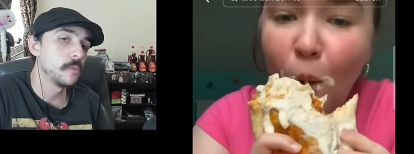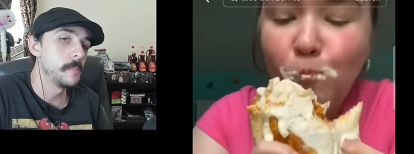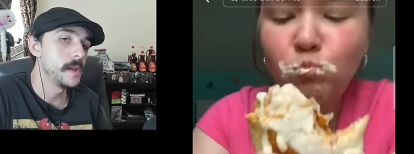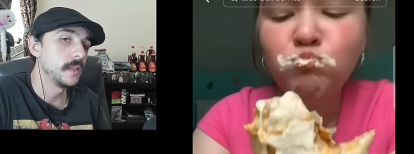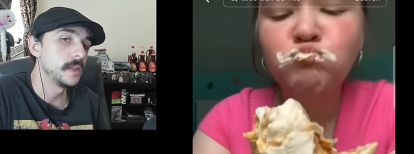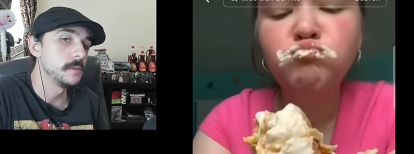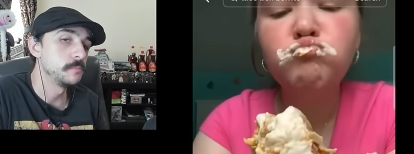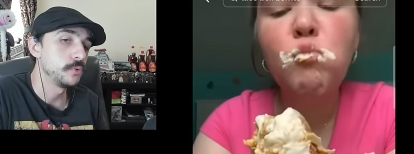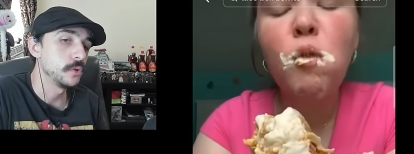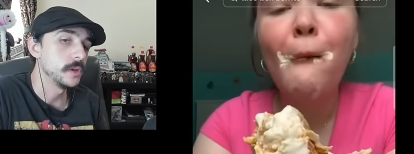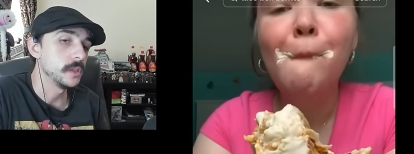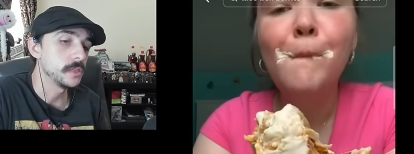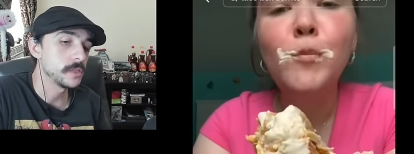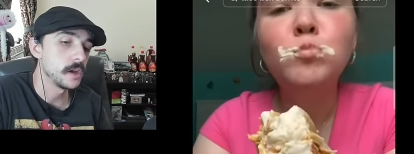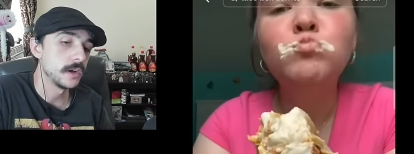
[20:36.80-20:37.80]
Speaker 1: Bell employee
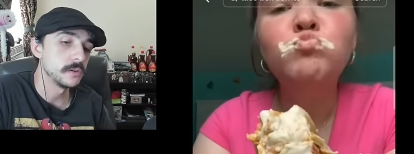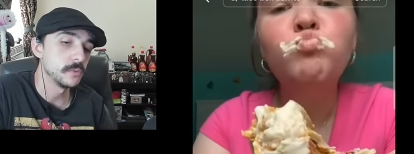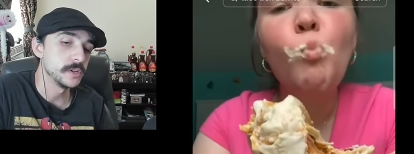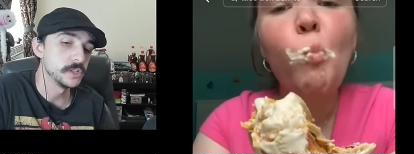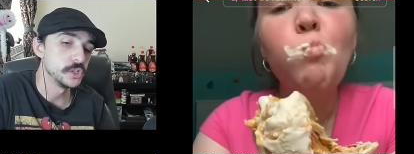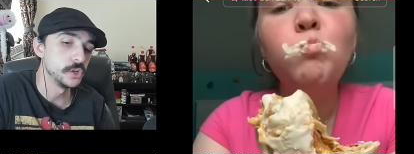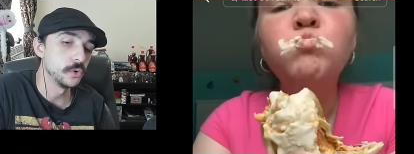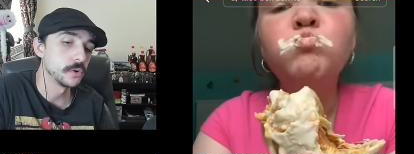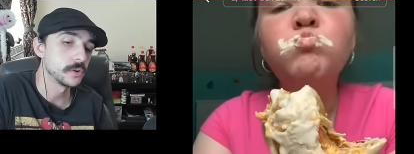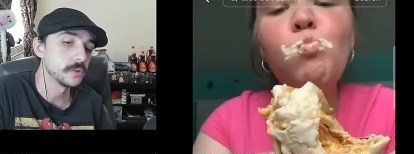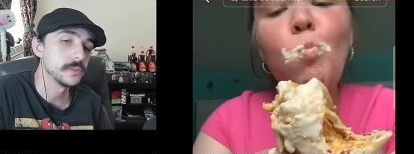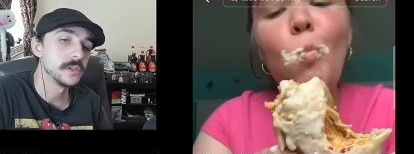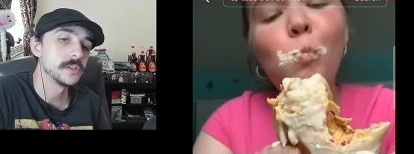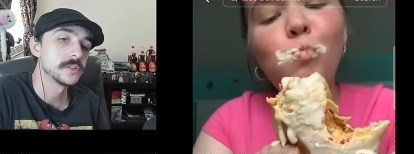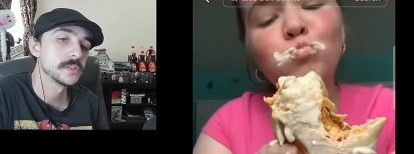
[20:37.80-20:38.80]
thought when she ordered
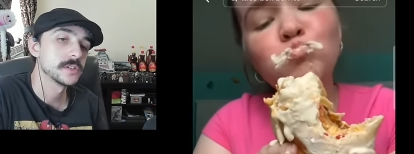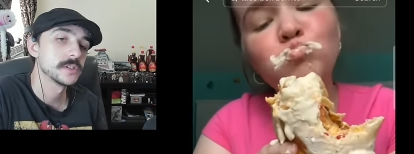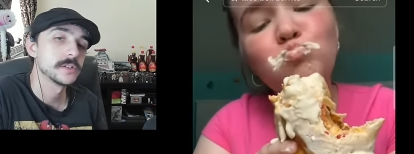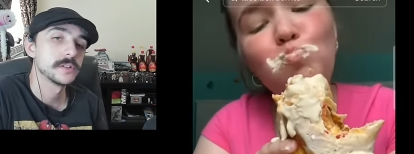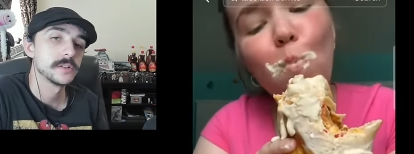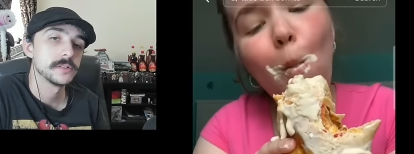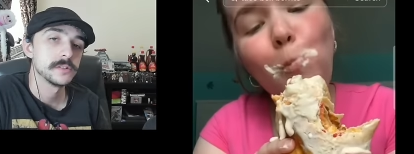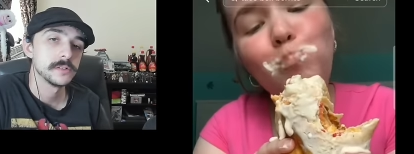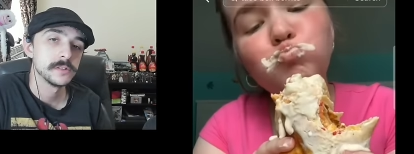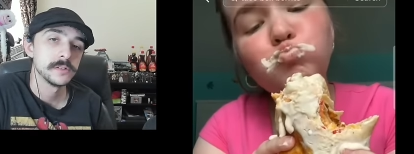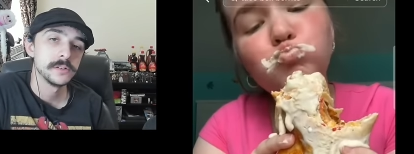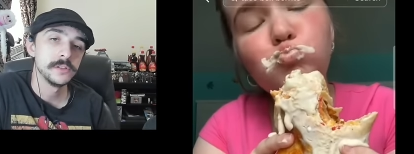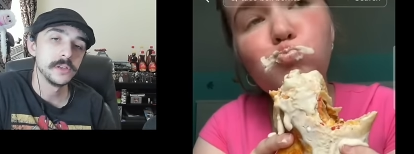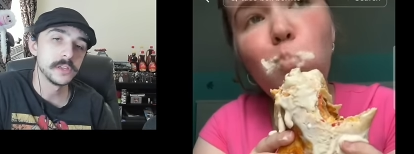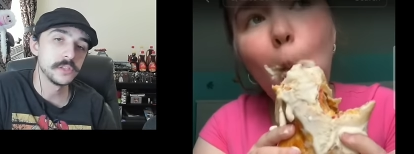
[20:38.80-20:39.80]
this.
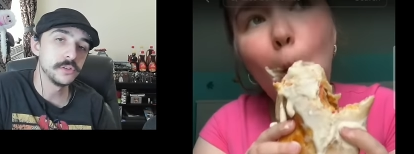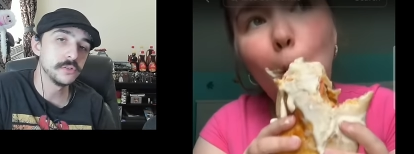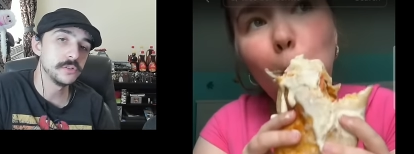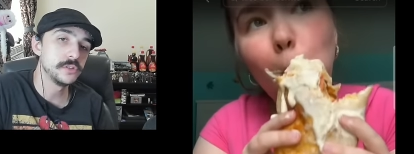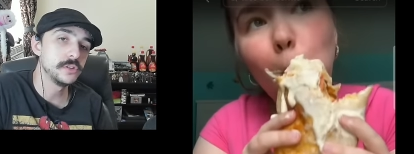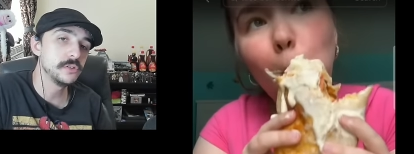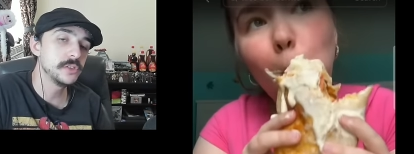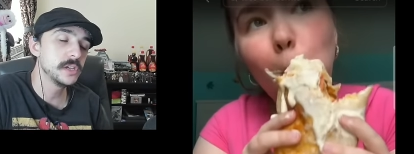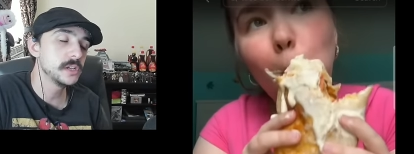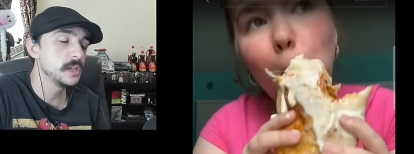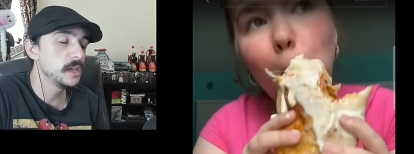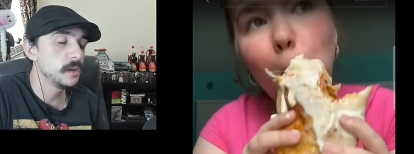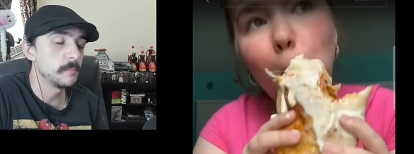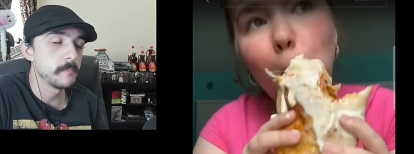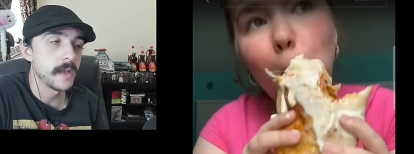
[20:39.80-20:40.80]
Like, do, do you think he
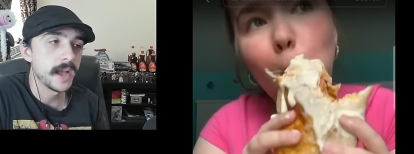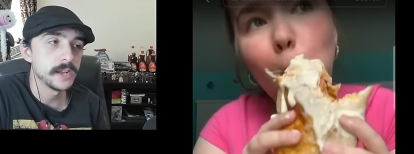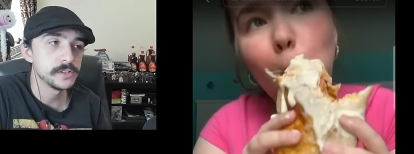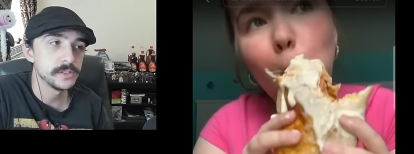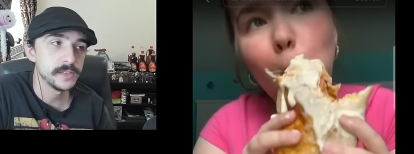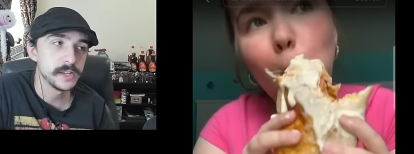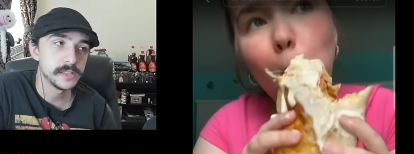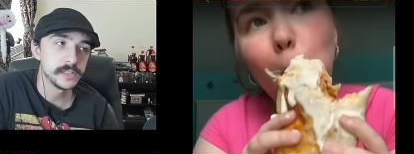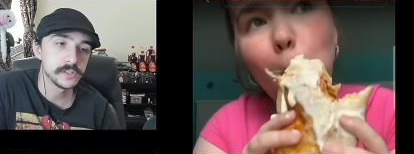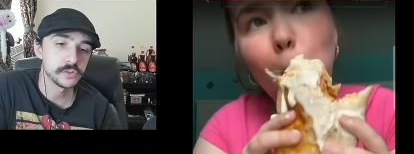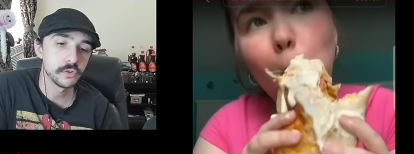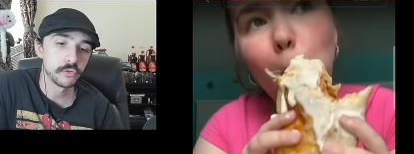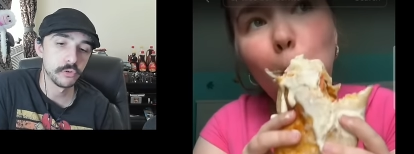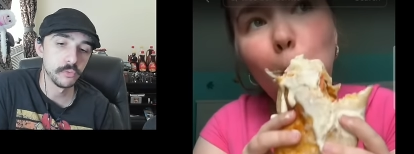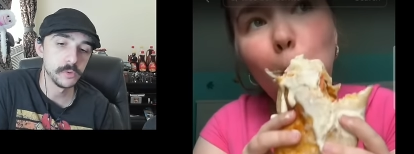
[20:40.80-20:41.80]
imagined that this
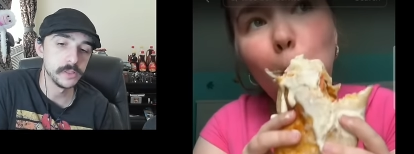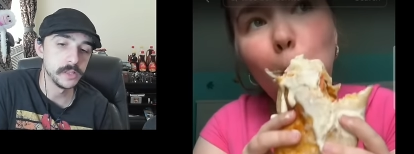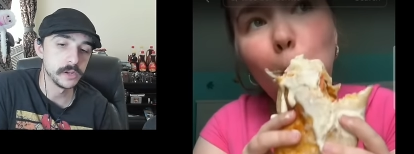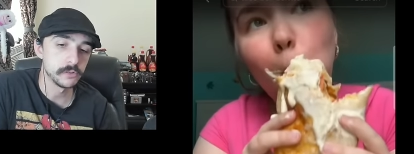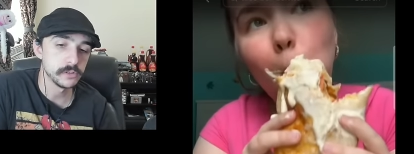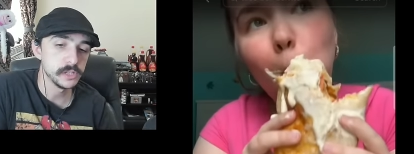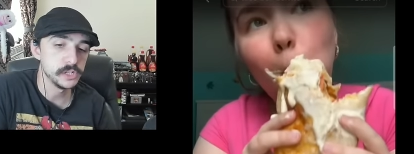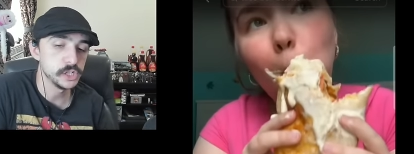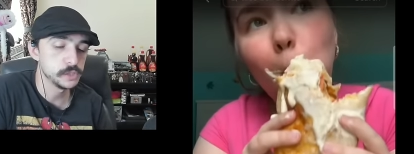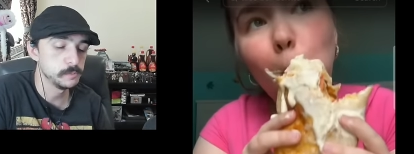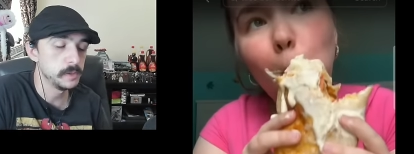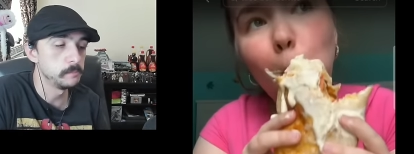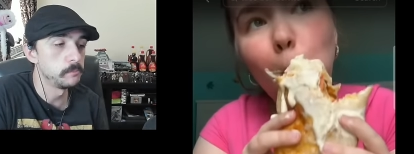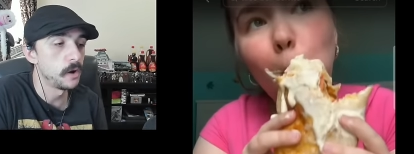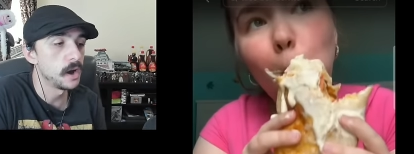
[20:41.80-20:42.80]
girl would literally just be
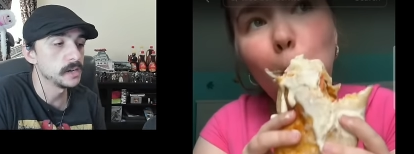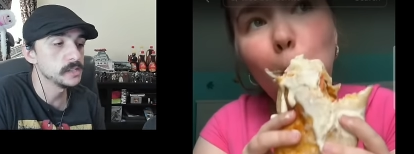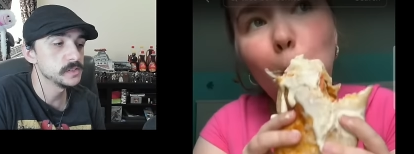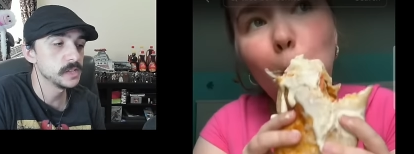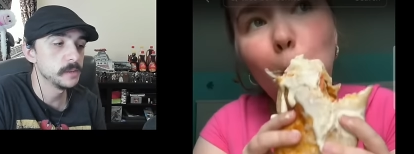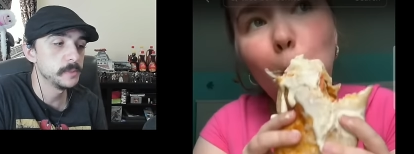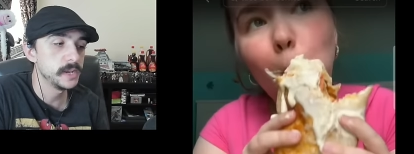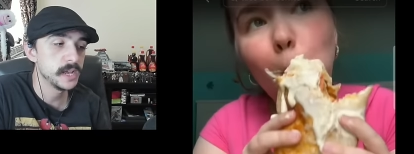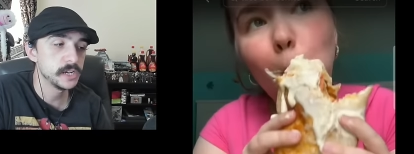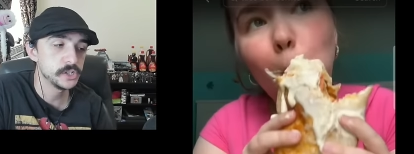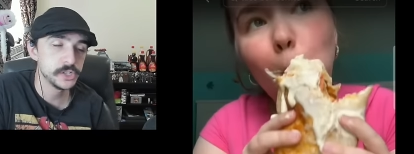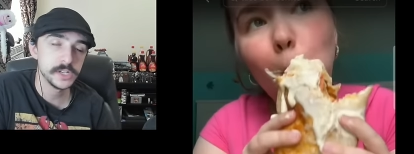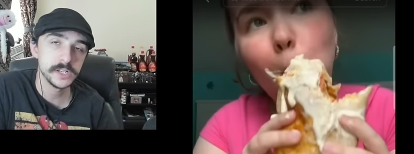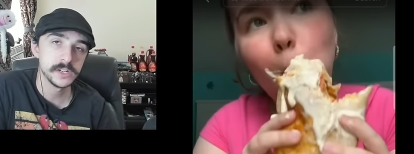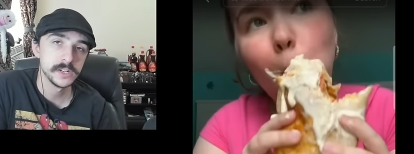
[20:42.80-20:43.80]
body slamming that
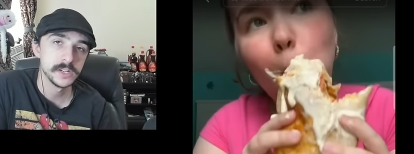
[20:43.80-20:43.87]
shit?